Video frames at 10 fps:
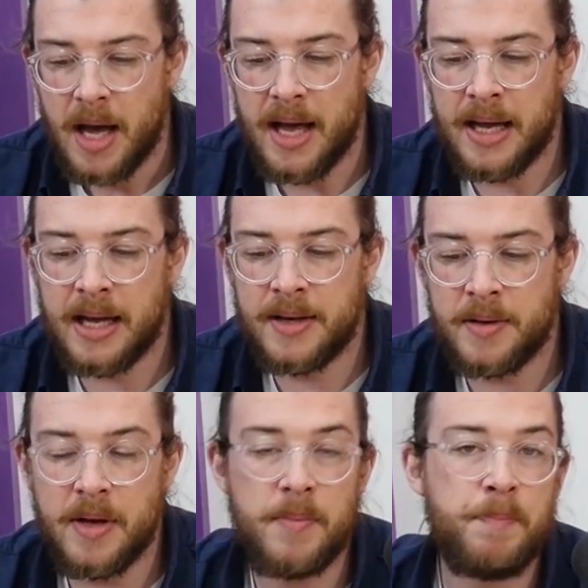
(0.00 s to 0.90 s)
And
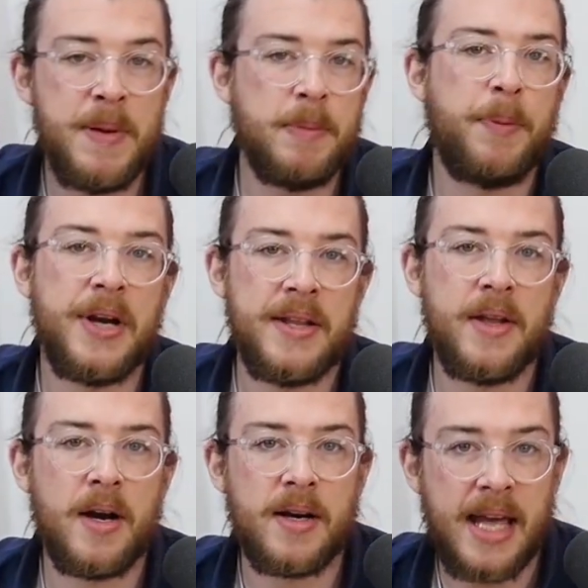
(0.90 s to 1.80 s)
people put in
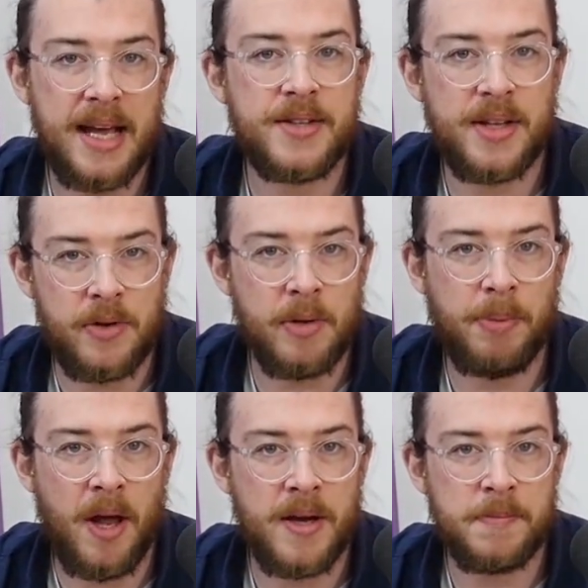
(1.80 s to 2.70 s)
their cakes to do the
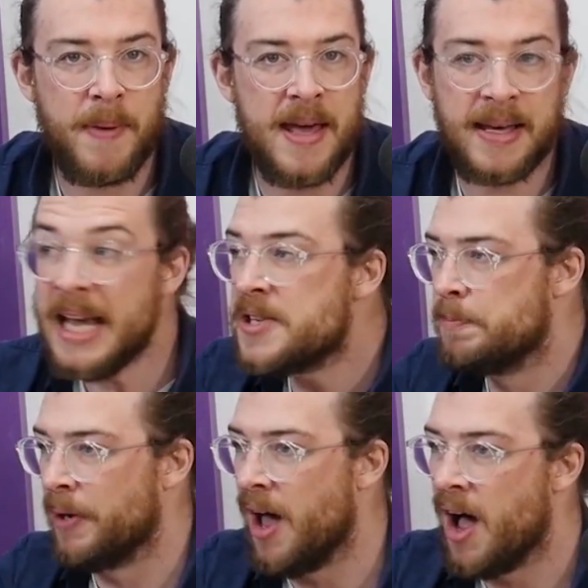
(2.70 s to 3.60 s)
blind bake. It's
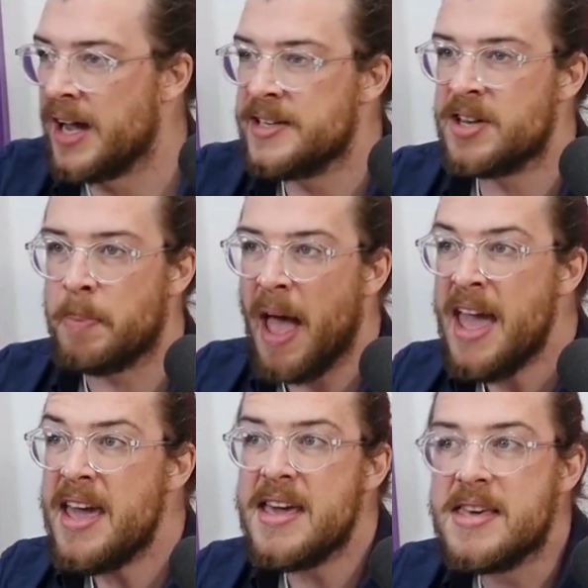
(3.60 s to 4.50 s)
blind to
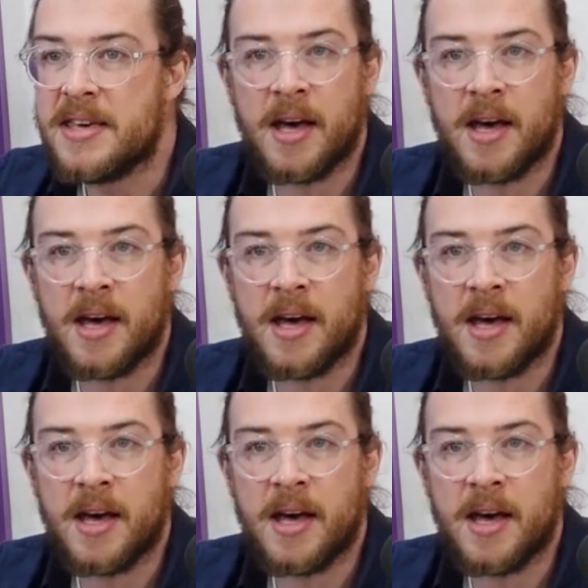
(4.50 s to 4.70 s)
bake.